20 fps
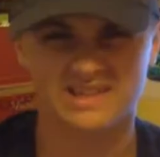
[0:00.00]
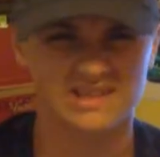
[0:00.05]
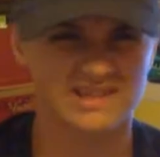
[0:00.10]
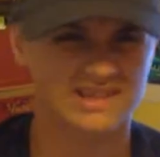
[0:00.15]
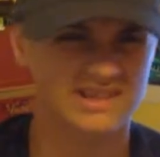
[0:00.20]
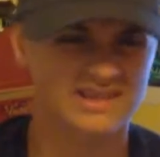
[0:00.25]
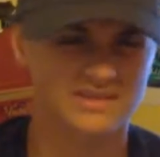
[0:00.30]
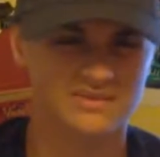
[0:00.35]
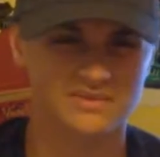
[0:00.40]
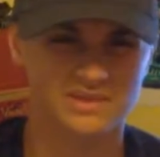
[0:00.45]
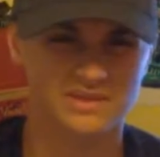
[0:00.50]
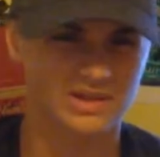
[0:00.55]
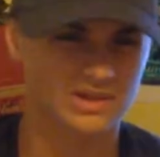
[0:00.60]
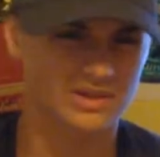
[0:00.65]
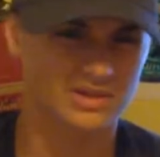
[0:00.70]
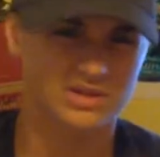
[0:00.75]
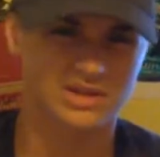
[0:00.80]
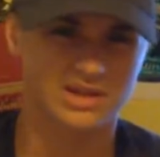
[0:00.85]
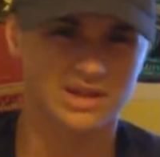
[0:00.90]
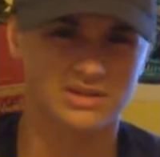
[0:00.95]
and it doesn't really
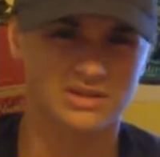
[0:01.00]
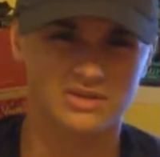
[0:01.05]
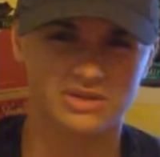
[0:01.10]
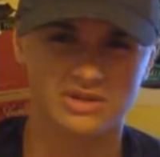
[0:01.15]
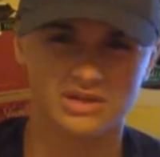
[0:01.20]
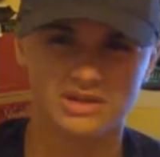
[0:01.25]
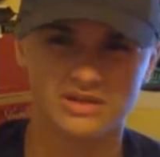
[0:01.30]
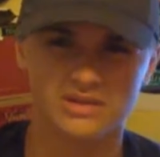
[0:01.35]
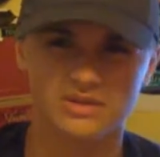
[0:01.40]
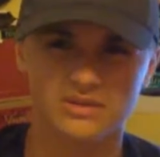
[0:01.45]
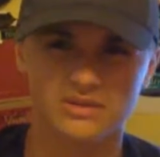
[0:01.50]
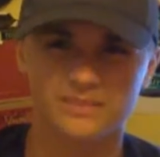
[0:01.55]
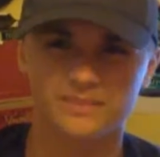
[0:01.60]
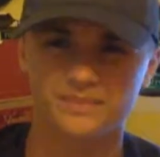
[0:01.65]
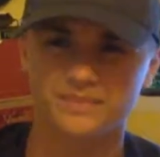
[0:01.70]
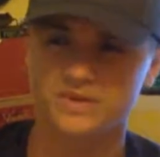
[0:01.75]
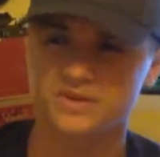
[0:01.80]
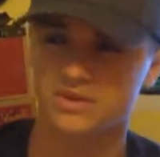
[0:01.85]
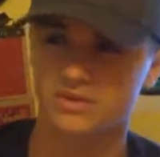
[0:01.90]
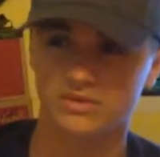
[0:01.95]
look that good either.
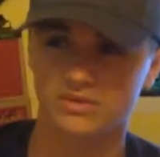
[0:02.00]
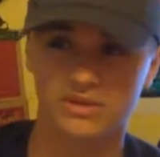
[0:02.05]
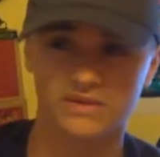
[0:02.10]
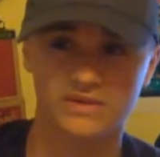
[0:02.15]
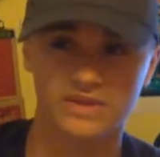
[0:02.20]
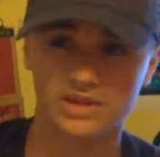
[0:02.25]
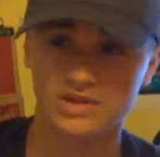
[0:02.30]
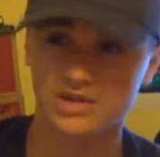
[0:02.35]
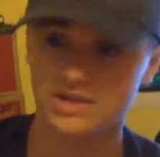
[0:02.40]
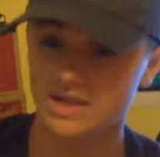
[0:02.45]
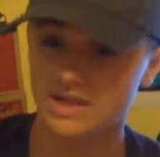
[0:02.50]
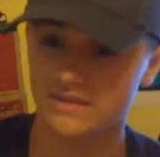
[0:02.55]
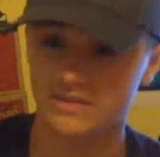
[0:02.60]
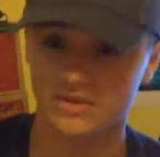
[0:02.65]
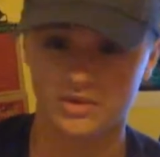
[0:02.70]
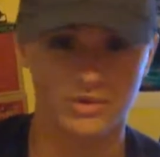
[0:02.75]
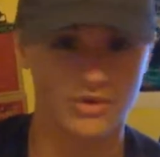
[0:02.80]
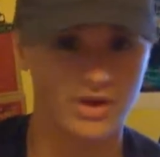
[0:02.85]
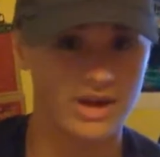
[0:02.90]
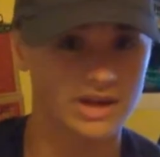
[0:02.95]
So if they just have
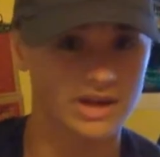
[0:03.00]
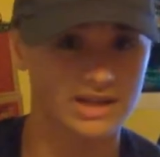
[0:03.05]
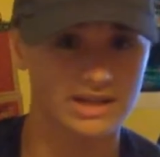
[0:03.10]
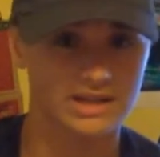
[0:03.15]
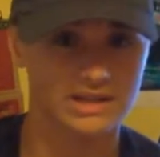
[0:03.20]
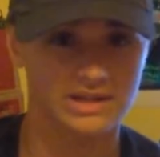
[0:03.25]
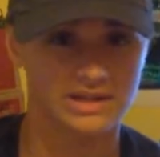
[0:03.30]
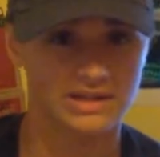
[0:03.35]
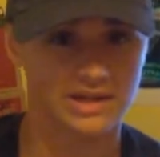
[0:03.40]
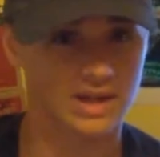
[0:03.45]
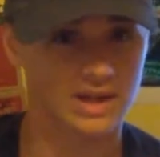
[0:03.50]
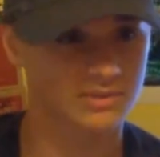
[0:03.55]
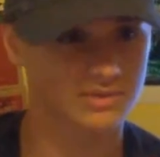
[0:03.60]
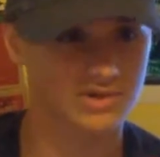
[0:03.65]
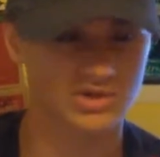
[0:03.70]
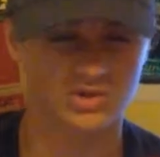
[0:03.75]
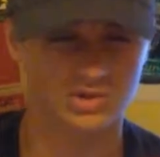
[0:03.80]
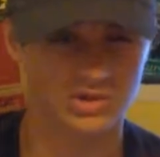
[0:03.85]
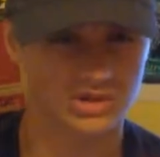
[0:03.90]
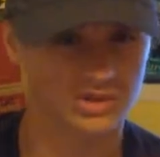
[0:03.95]
the gradient, I'm
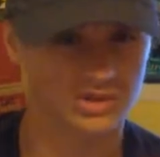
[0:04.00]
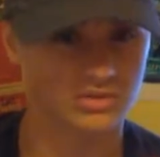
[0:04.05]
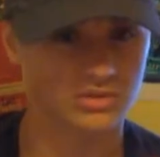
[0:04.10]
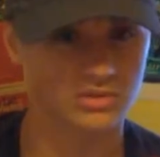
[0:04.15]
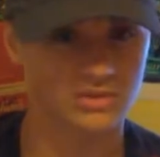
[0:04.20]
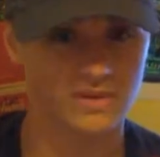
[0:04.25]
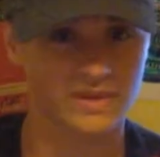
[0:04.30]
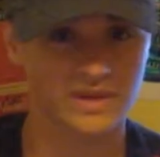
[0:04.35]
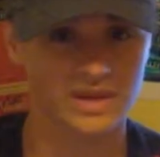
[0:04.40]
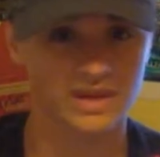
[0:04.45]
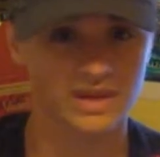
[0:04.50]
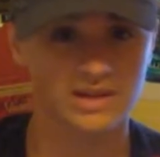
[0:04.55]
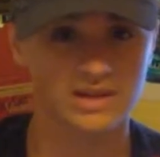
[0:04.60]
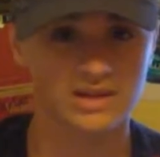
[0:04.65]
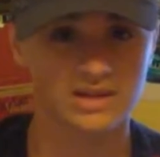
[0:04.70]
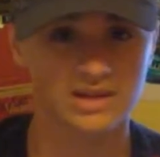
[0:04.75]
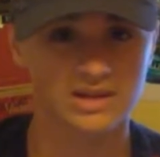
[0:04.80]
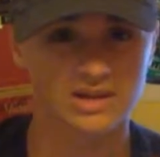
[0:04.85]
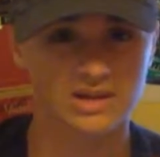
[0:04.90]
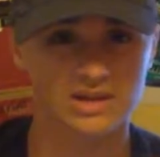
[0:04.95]
totally cool with that,
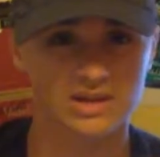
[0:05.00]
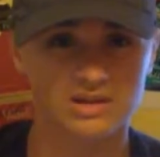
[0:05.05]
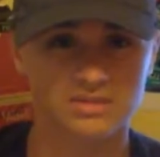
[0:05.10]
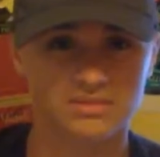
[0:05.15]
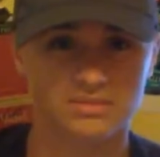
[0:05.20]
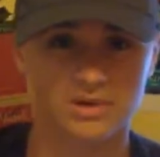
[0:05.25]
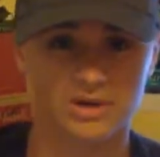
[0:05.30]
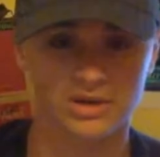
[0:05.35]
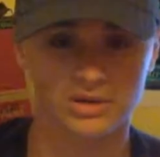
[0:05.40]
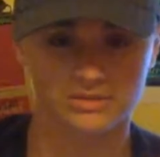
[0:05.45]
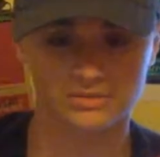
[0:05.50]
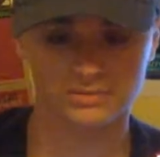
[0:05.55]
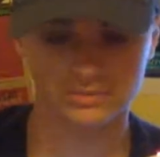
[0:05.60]
but